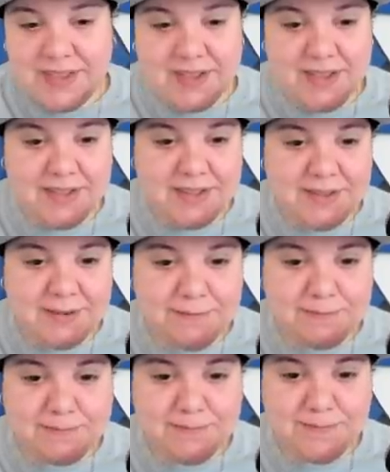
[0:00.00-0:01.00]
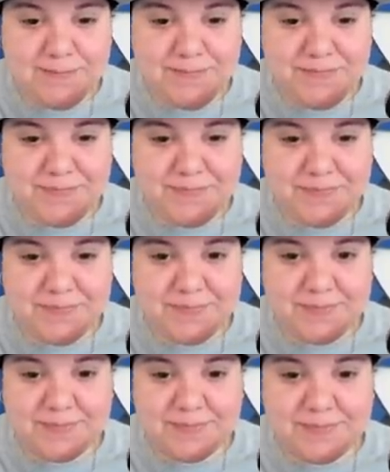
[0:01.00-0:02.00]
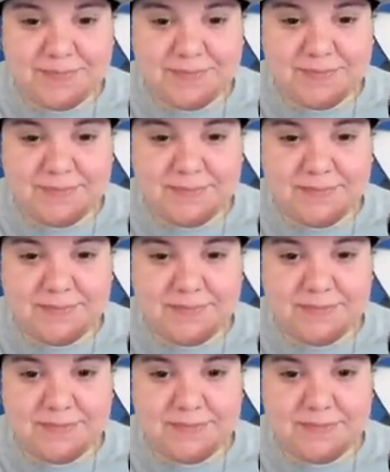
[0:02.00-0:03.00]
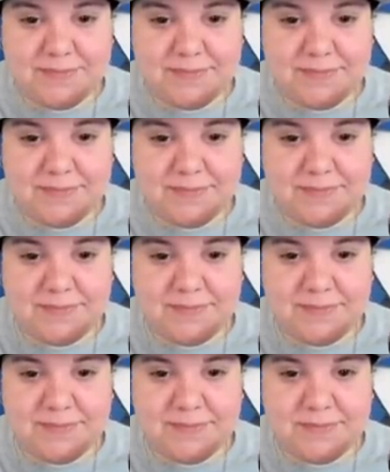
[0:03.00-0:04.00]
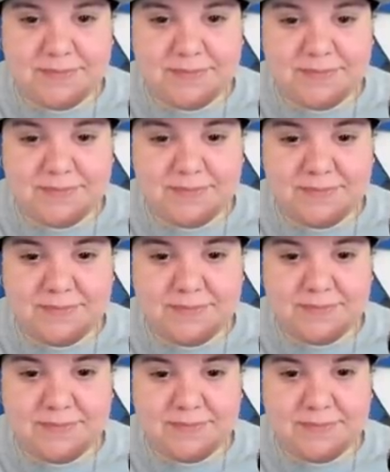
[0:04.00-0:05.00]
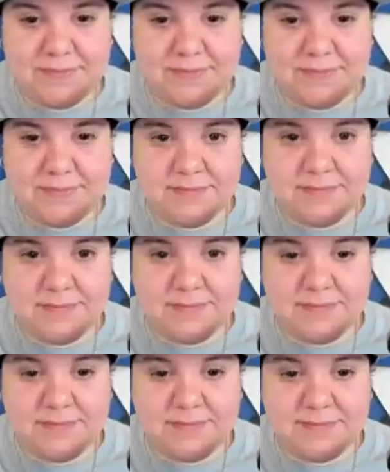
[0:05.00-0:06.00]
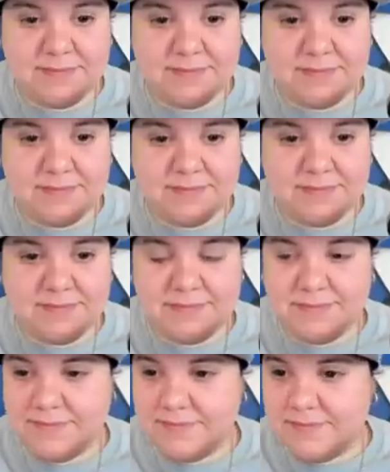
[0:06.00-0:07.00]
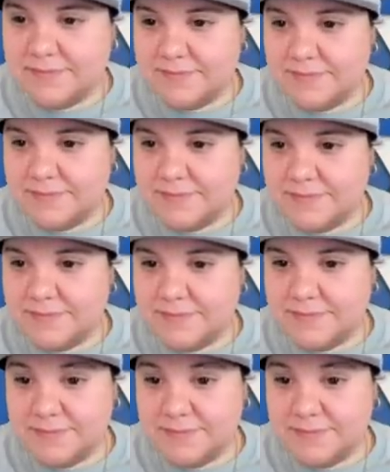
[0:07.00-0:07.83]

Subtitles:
[no speech]